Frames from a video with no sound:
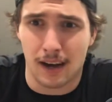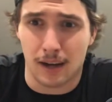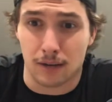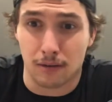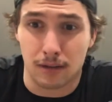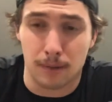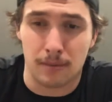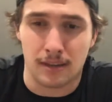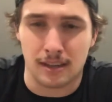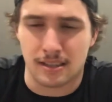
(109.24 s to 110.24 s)
growing up
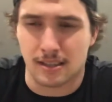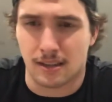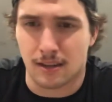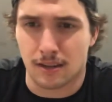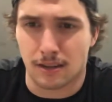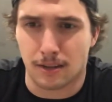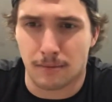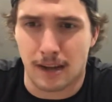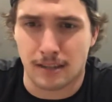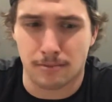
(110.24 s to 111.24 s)
in his earlier
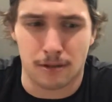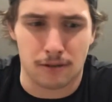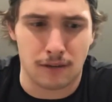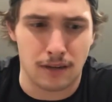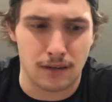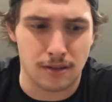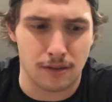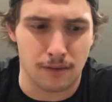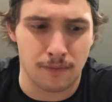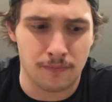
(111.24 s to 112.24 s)
basketball career.
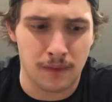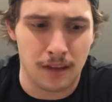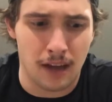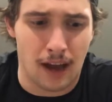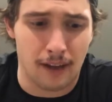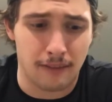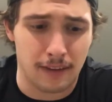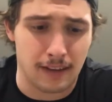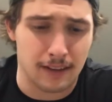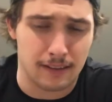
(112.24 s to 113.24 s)
So I
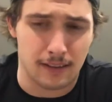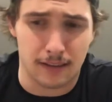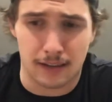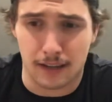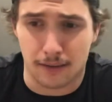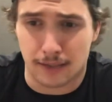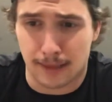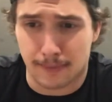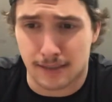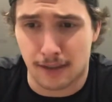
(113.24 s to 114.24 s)
think the yellow tape
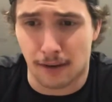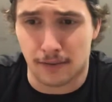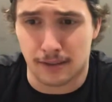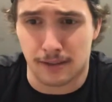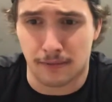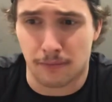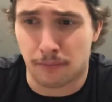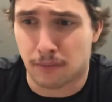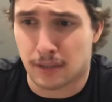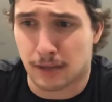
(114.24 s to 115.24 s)
itself is a
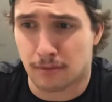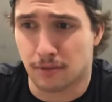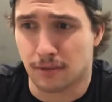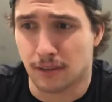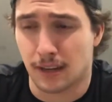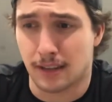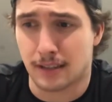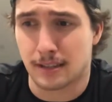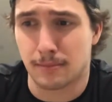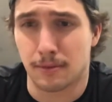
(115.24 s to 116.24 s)
perceptional
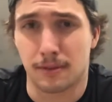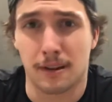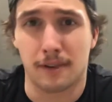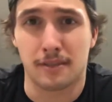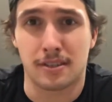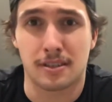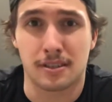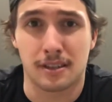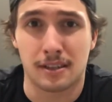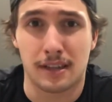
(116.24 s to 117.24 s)
symbol of just
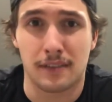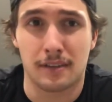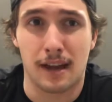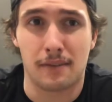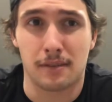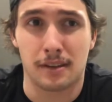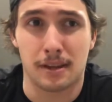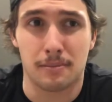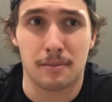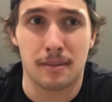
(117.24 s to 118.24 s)
giving everyone the
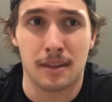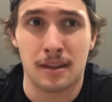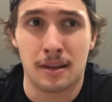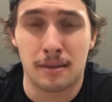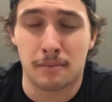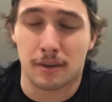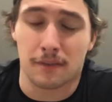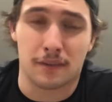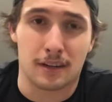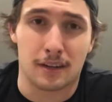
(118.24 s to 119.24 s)
middle
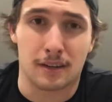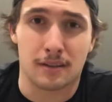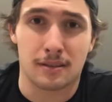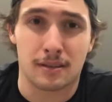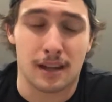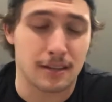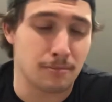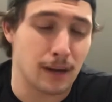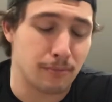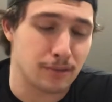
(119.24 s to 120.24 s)
finger. That's
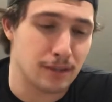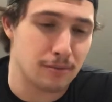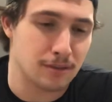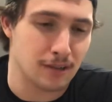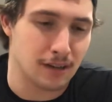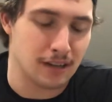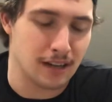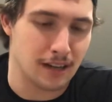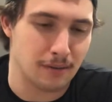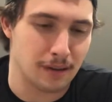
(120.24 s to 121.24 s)
my perception on it
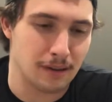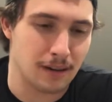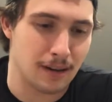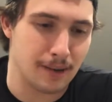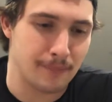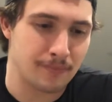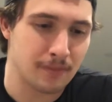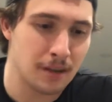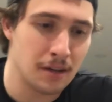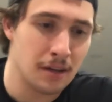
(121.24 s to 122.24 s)
anyway.
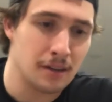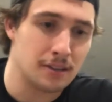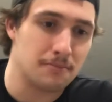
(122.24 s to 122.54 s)
So